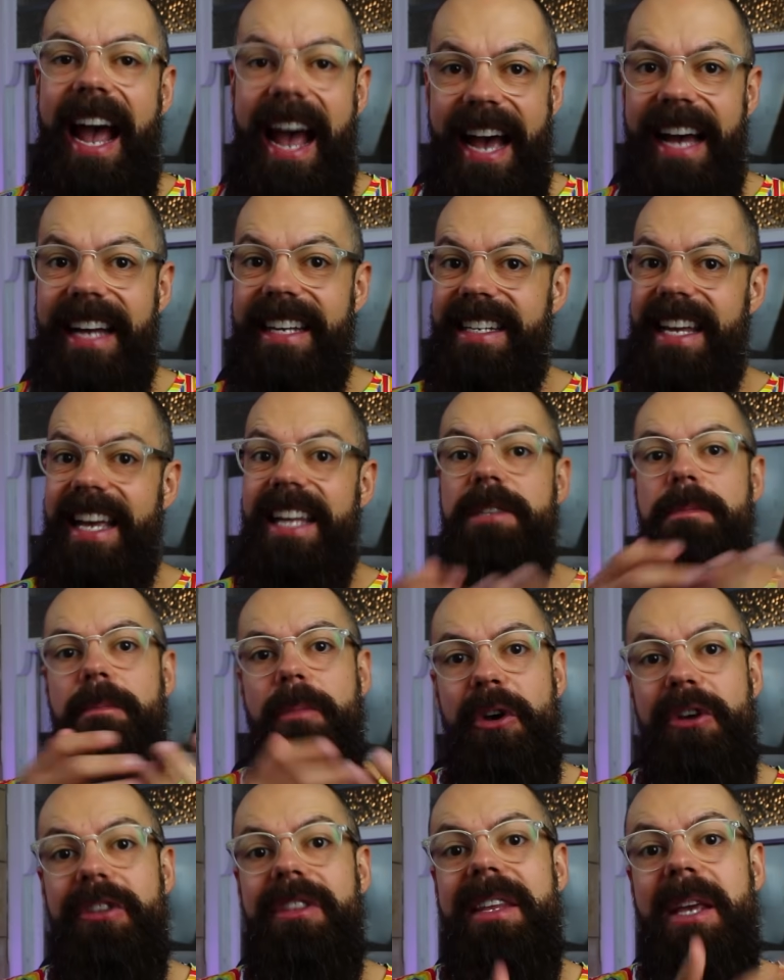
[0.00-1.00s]
and it's
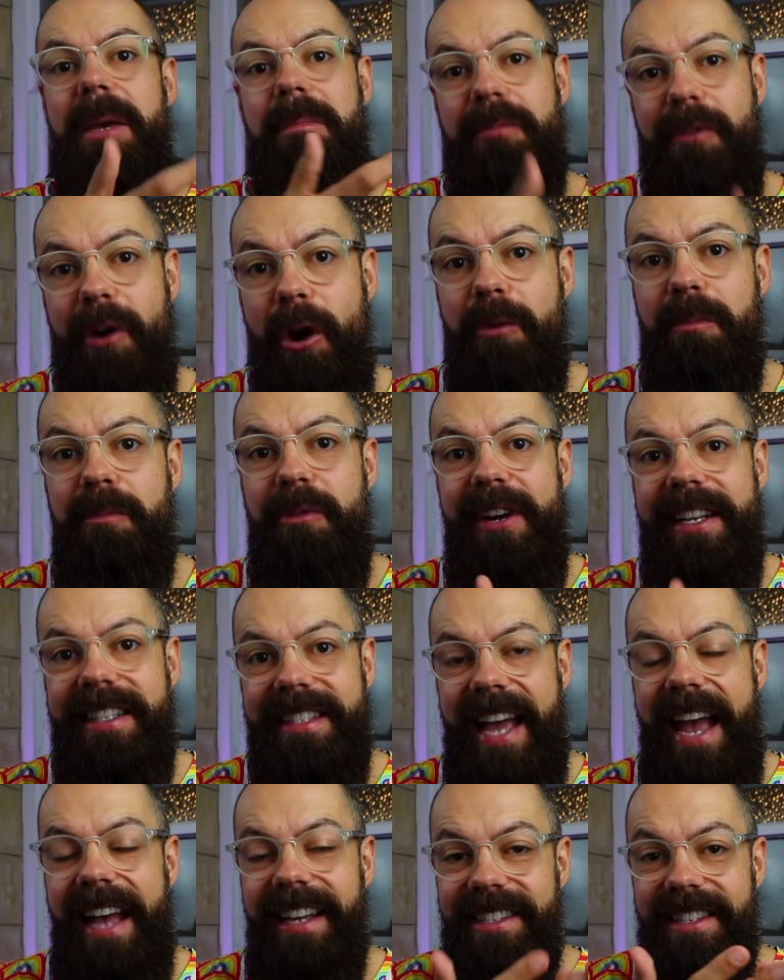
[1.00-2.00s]
put the appropriate
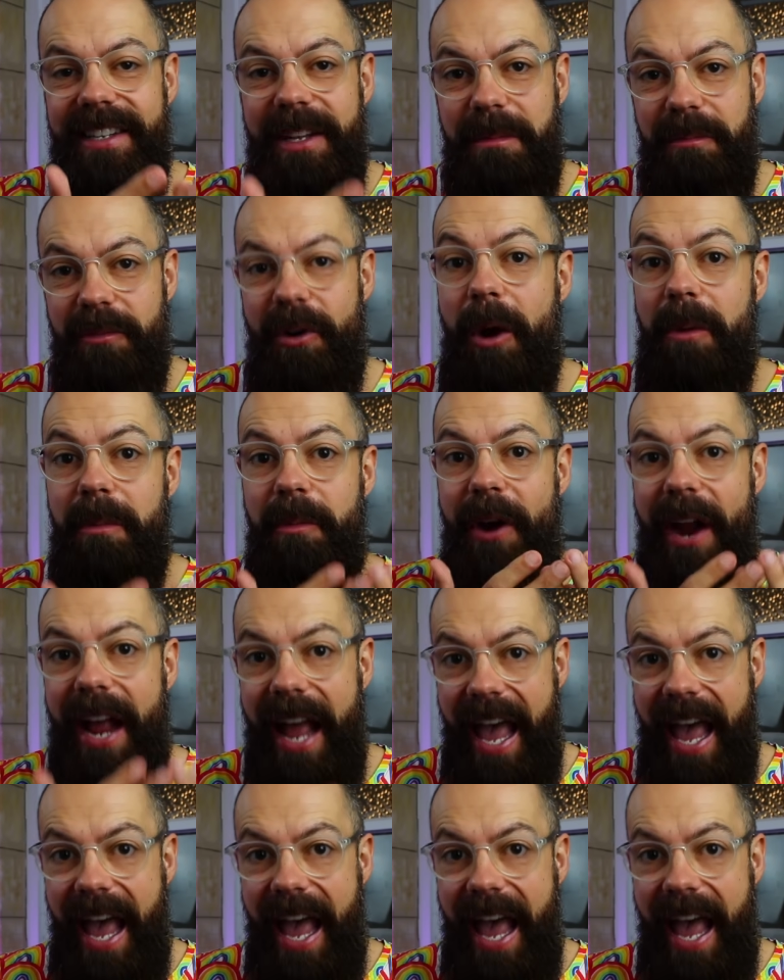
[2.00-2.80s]
text in the appropriate